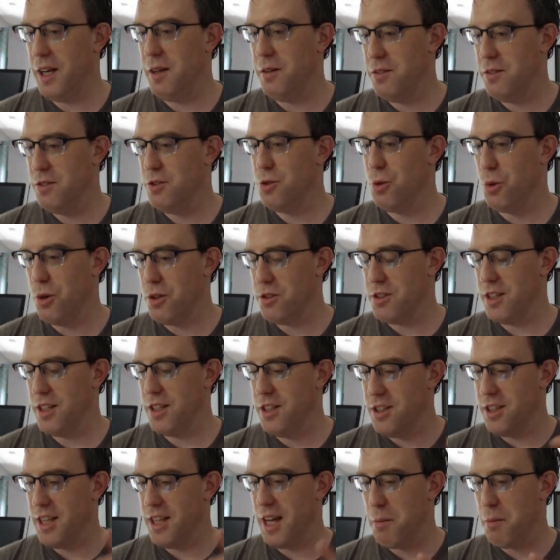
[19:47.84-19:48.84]
source
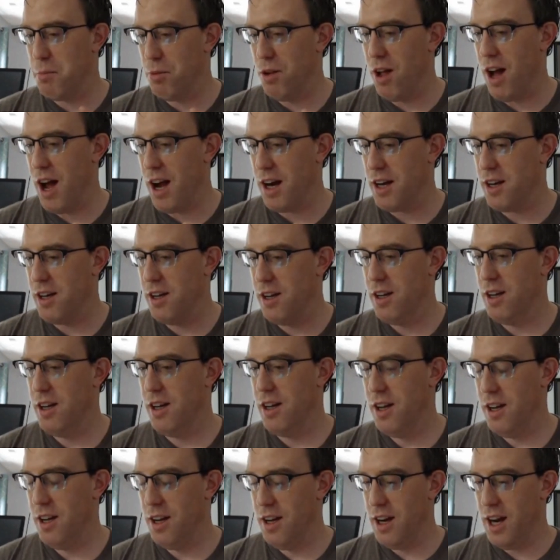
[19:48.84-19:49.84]
into that block,
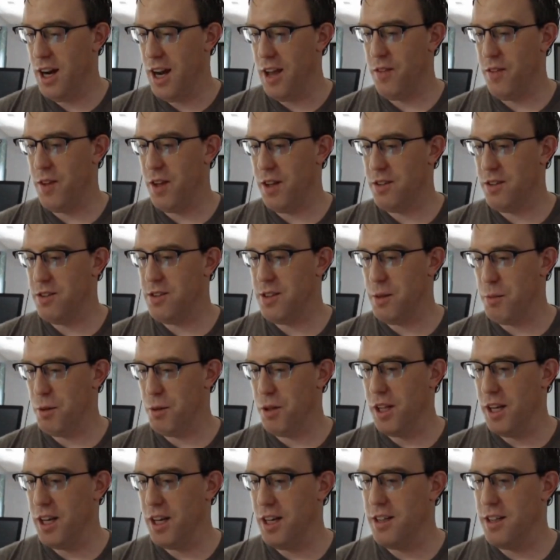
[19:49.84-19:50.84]
and then
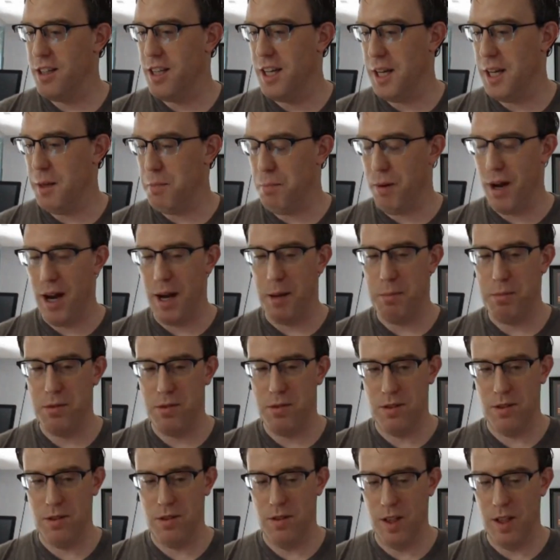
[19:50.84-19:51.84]
simulated the heat
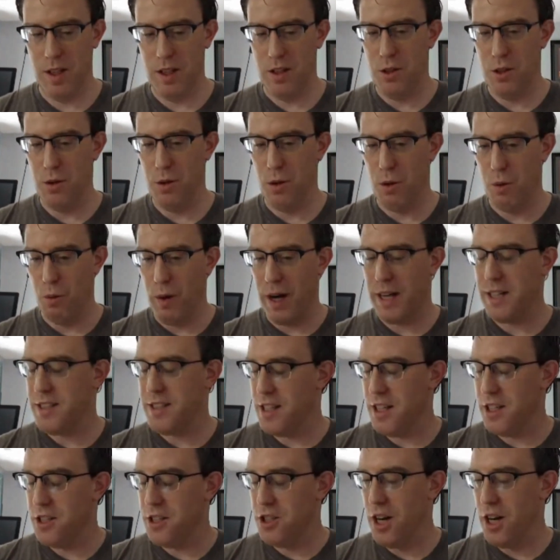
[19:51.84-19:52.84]
pipes into
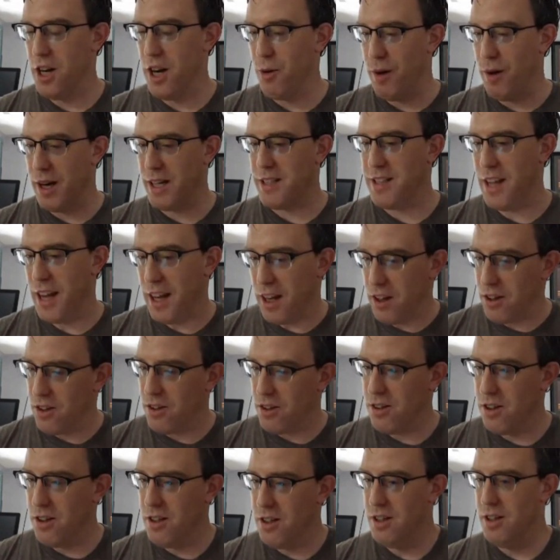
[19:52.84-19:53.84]
a giant
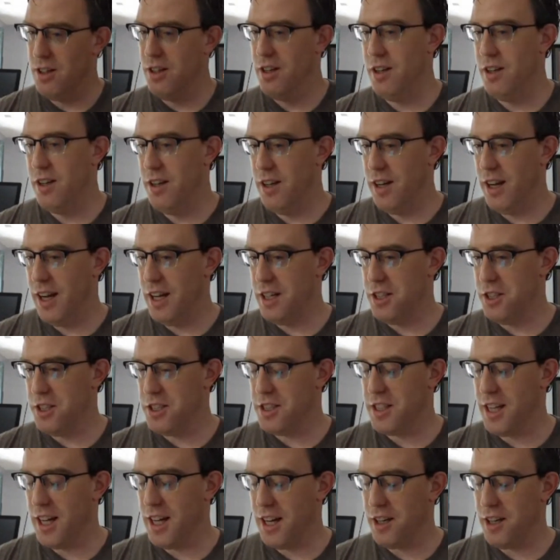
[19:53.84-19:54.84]
rectangle, and just
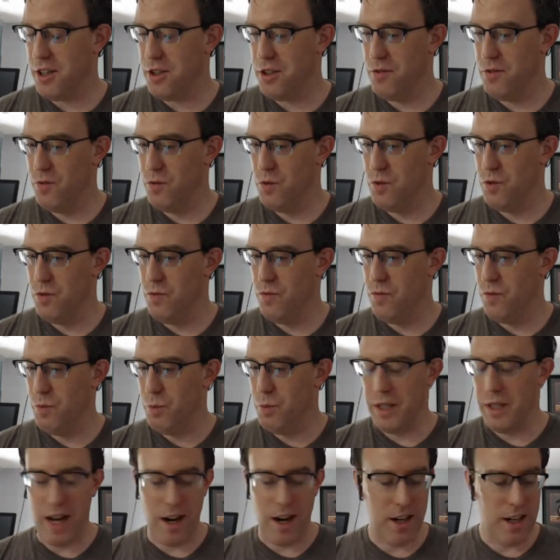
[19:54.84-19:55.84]
kind of
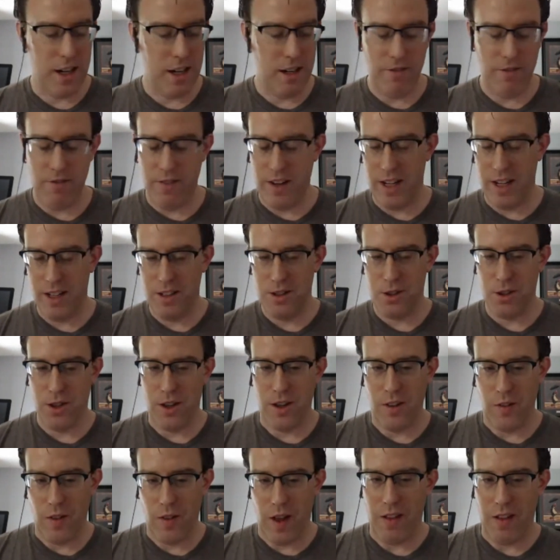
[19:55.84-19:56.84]
without any fins or
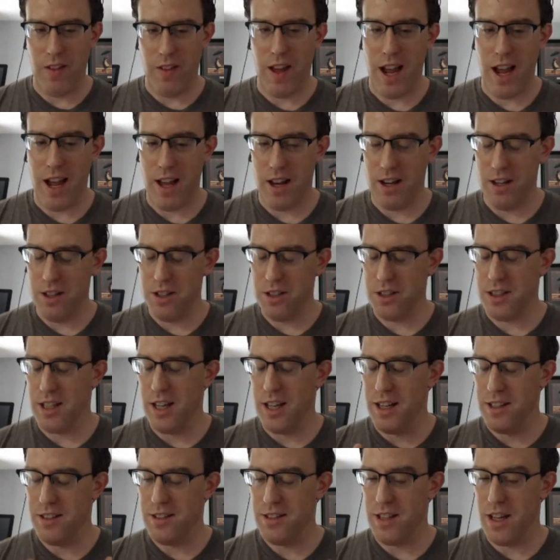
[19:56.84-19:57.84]
anything like that, and just
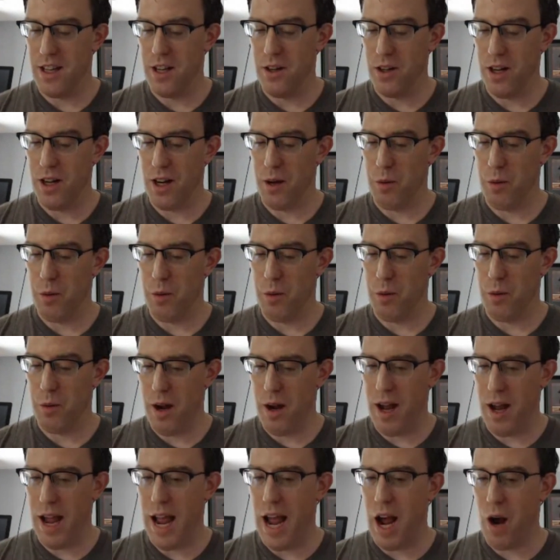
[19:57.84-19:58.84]
kind of said, okay, well,
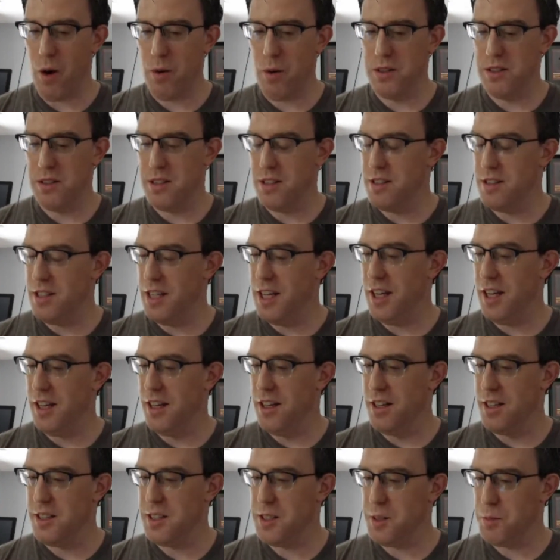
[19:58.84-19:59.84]
how is this heat going
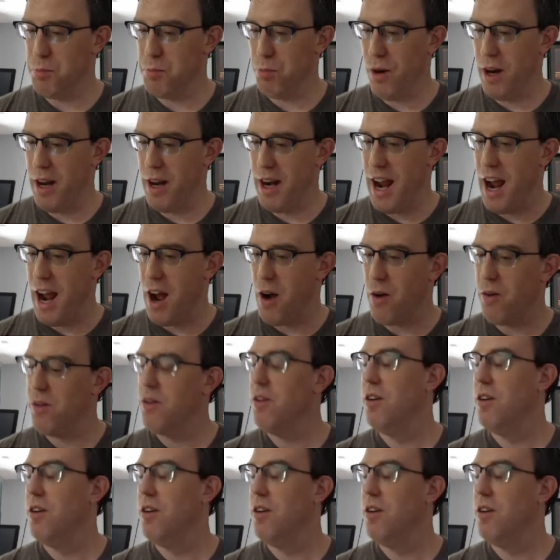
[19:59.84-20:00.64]
to spread out